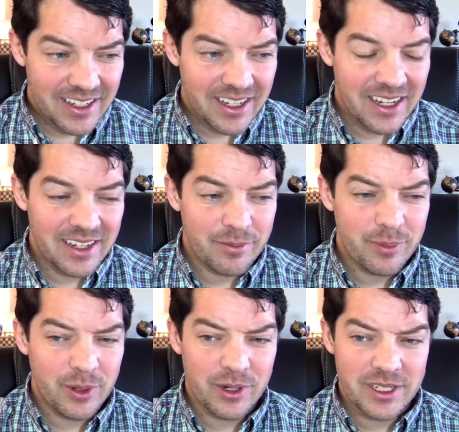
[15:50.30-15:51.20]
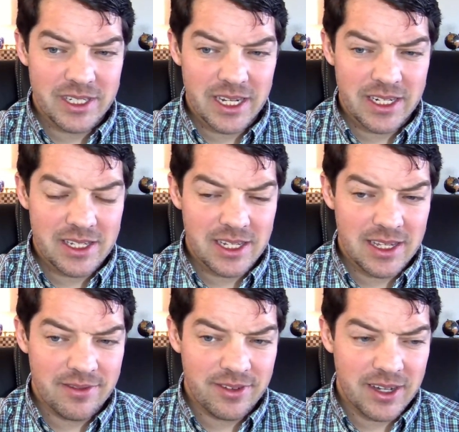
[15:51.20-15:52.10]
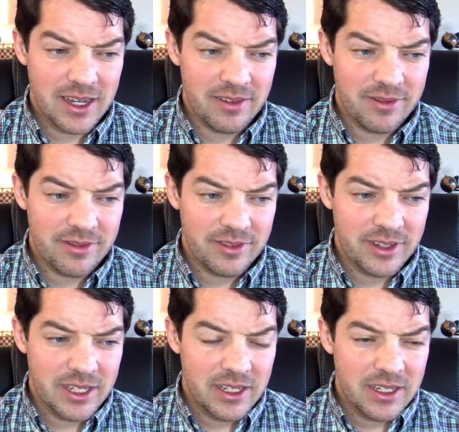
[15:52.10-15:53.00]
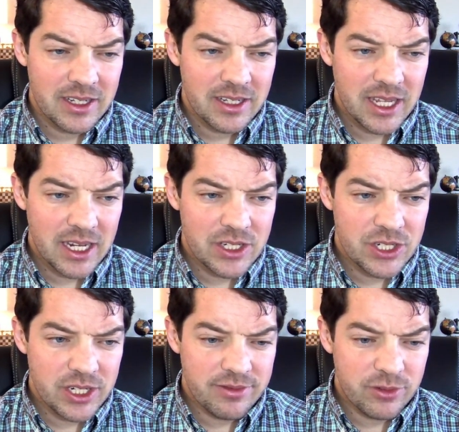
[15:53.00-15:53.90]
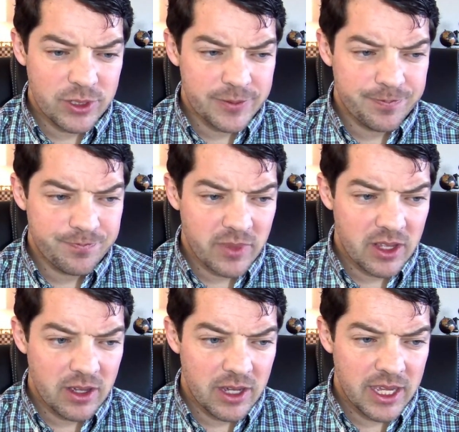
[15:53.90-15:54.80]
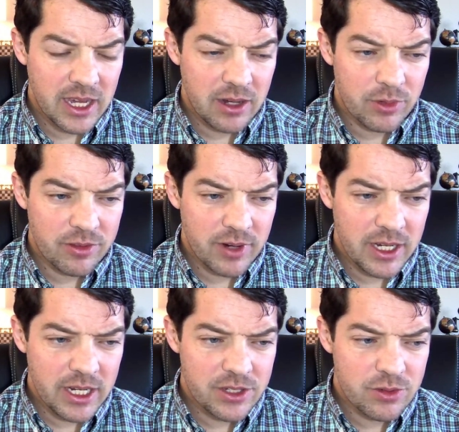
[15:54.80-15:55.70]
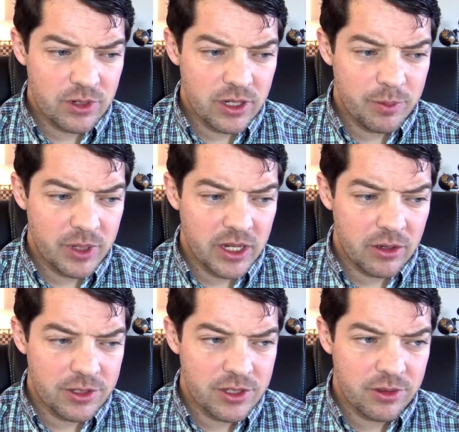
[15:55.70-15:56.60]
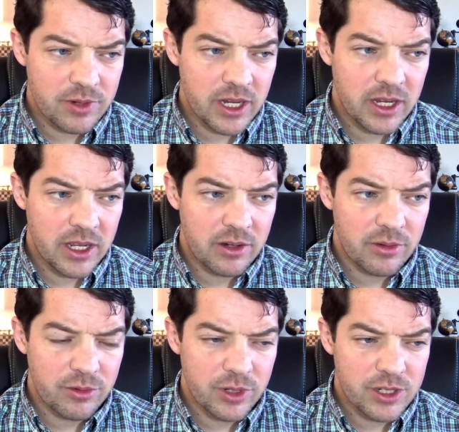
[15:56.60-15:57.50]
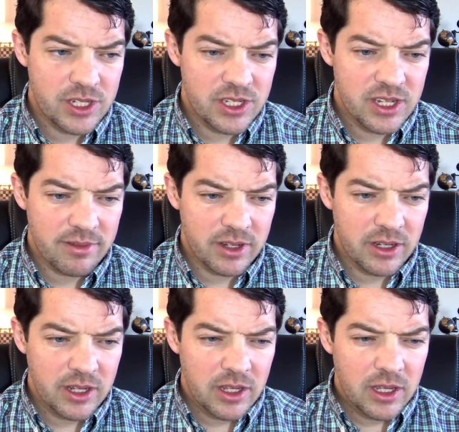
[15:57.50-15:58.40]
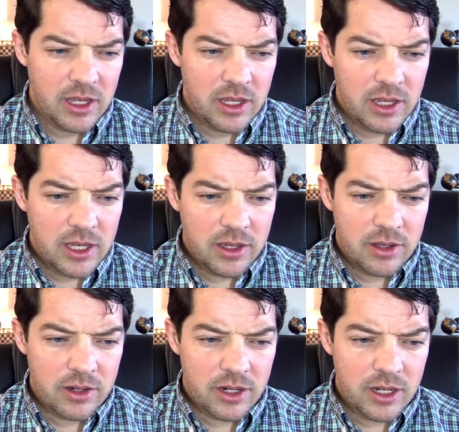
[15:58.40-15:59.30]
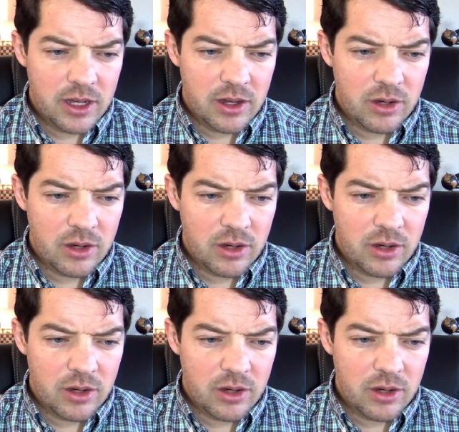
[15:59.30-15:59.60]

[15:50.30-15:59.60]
and pawn takes e5, king g4. Again, we're threatening his rook, but also threatening rook c7. Here, a